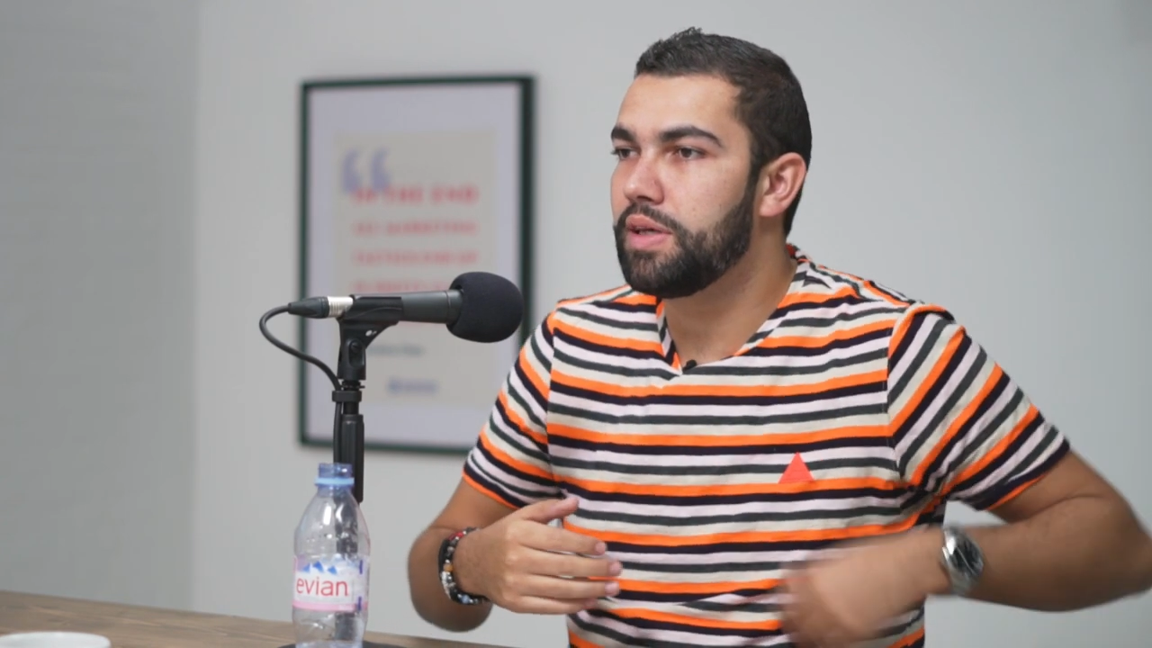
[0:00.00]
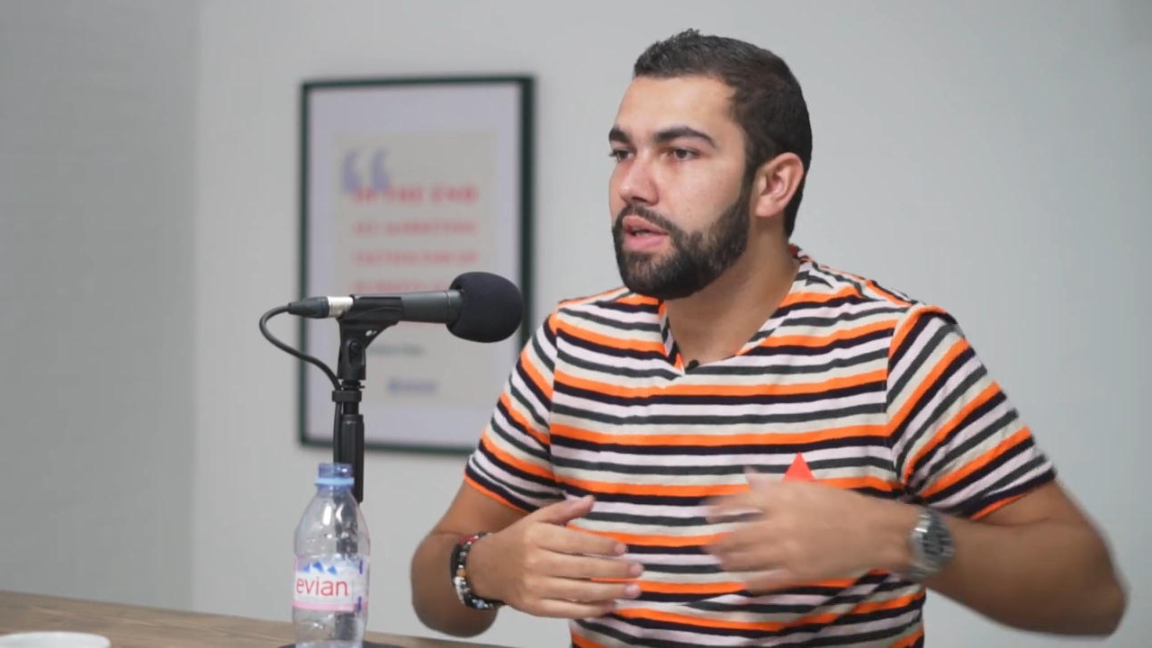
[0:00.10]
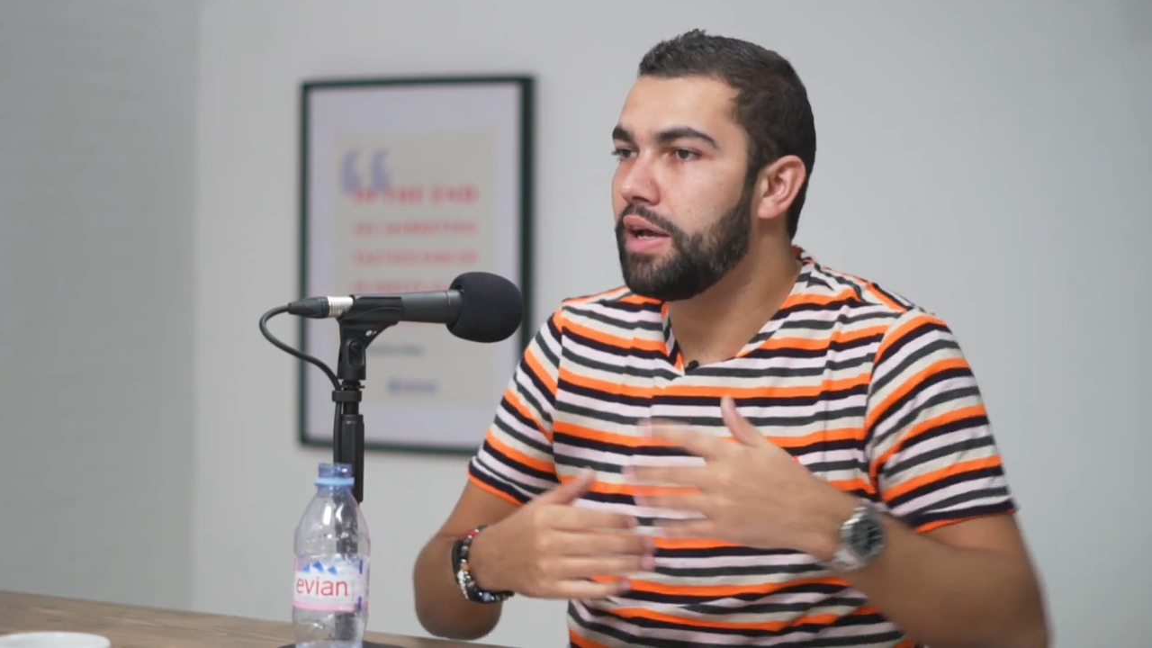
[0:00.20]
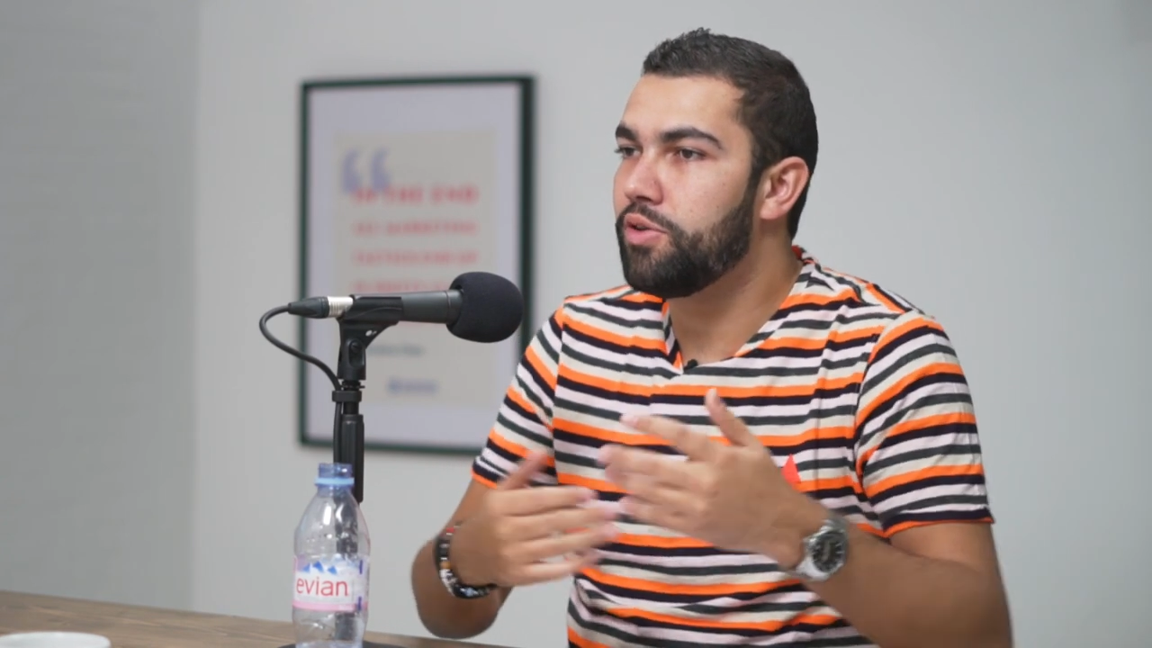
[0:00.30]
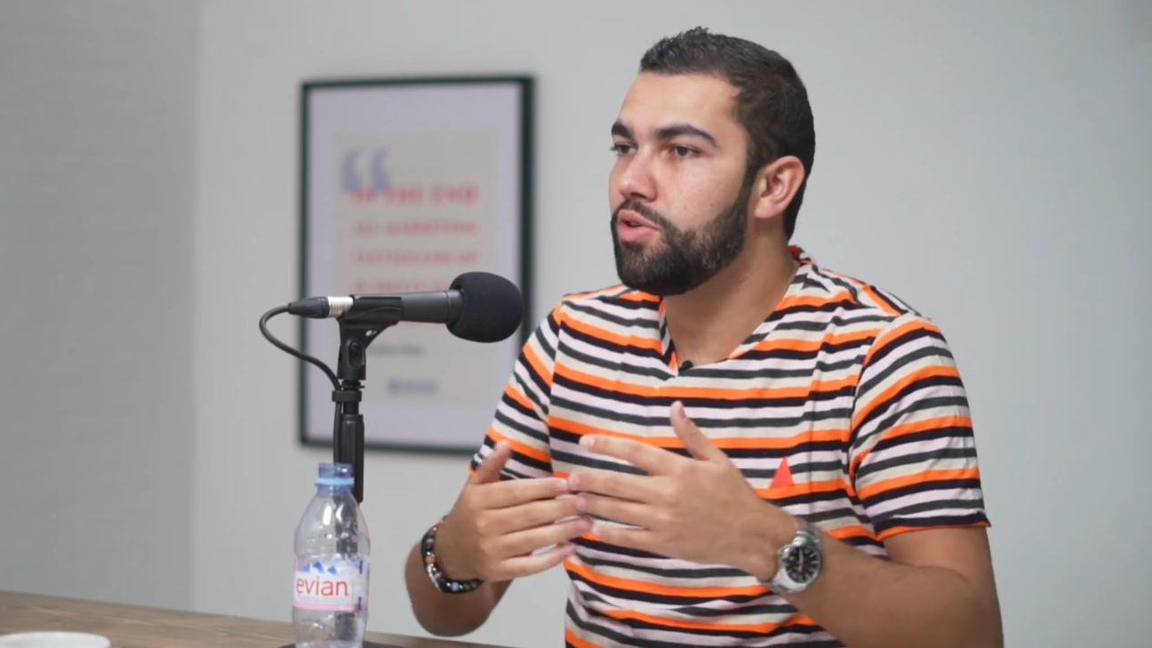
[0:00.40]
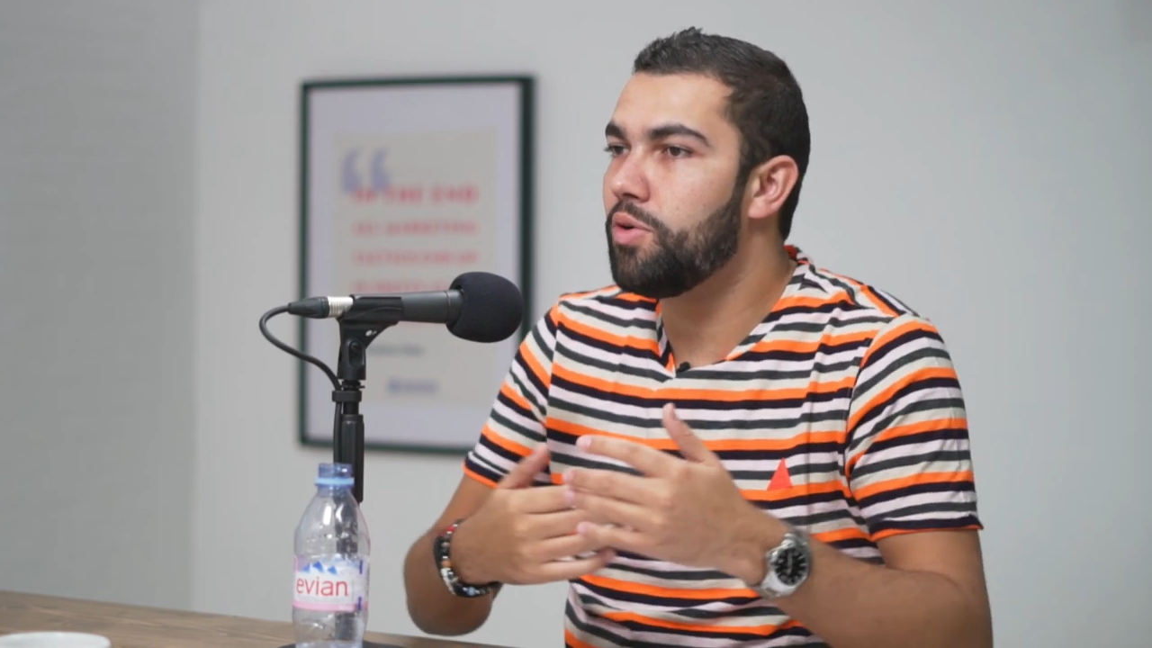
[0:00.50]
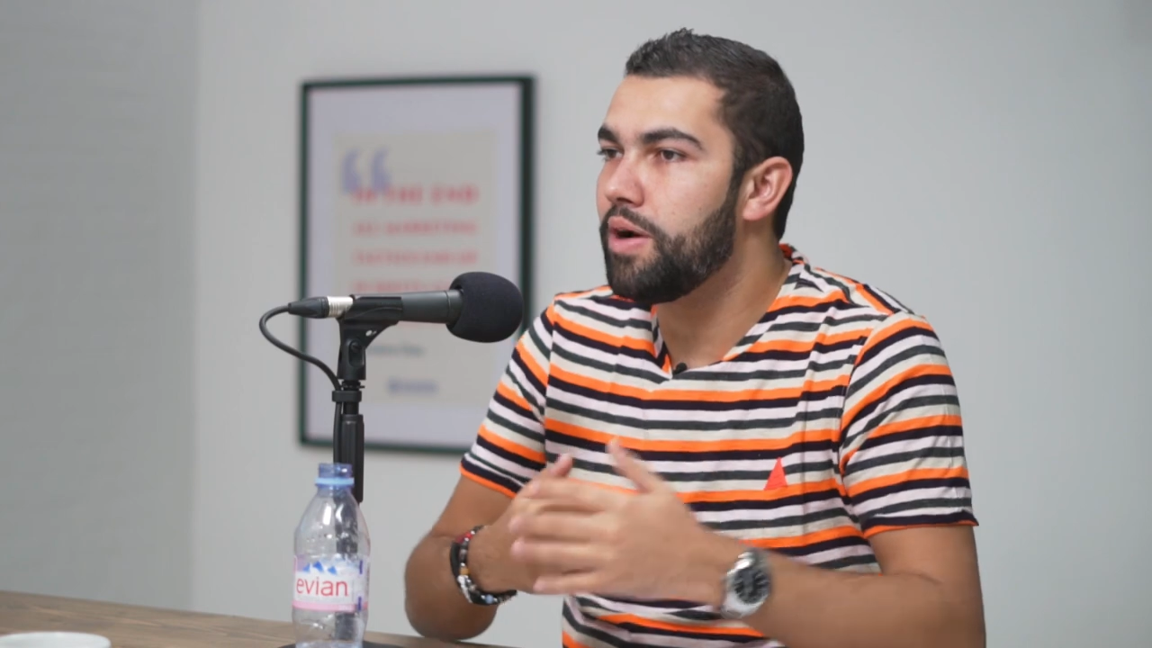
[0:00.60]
you know